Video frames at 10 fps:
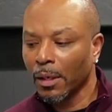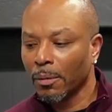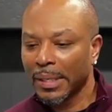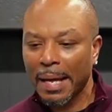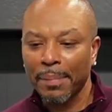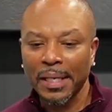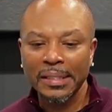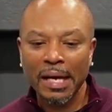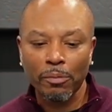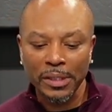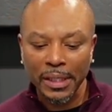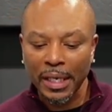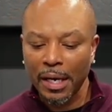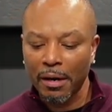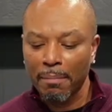with that being said, we're
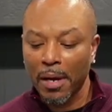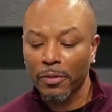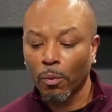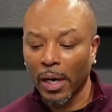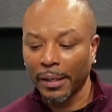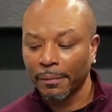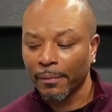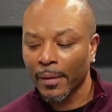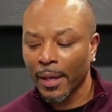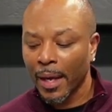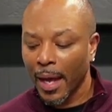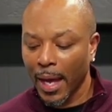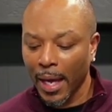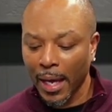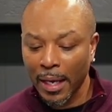sitting here at month one.
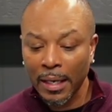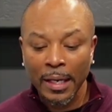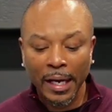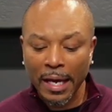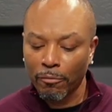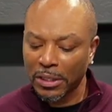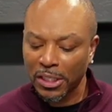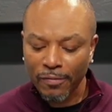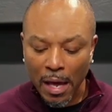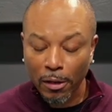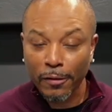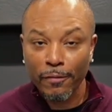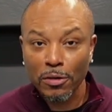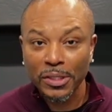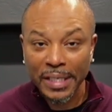And again, we just followed the
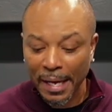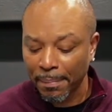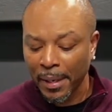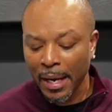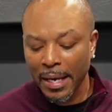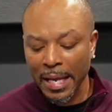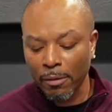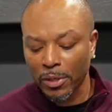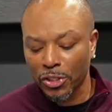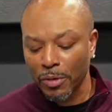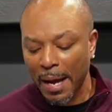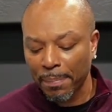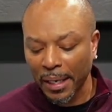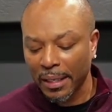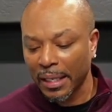first step, and that was
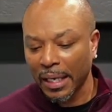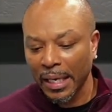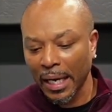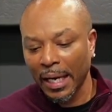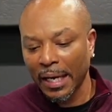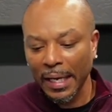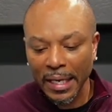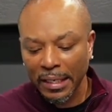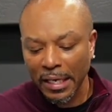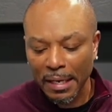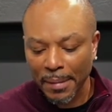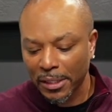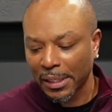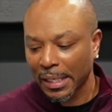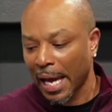dropping the income
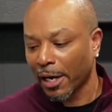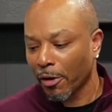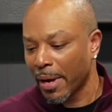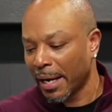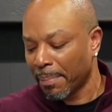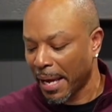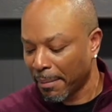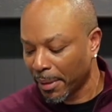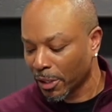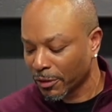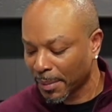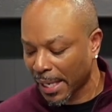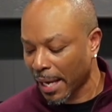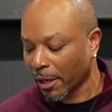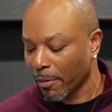into the line of credit, paying bills from the
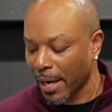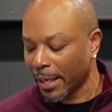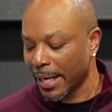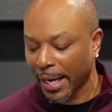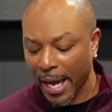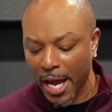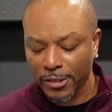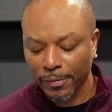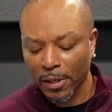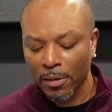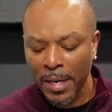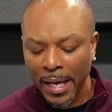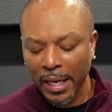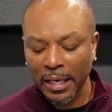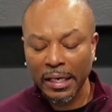line of credit, and that cash flow
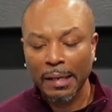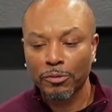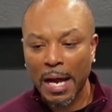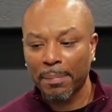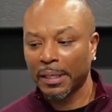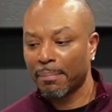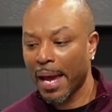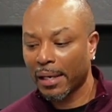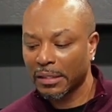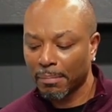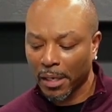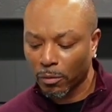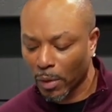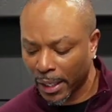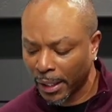ending up dropping the balance in month
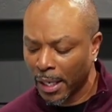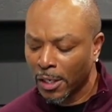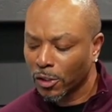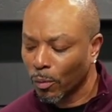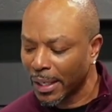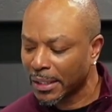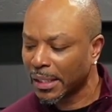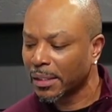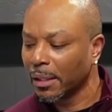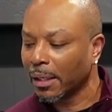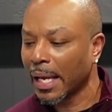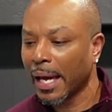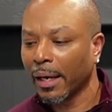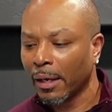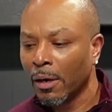one. So what does this look
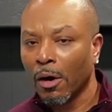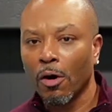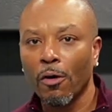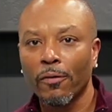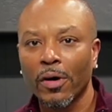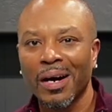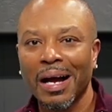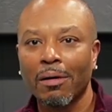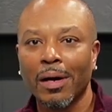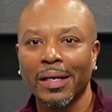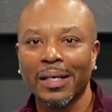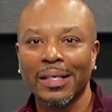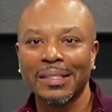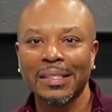like over, I'll call it a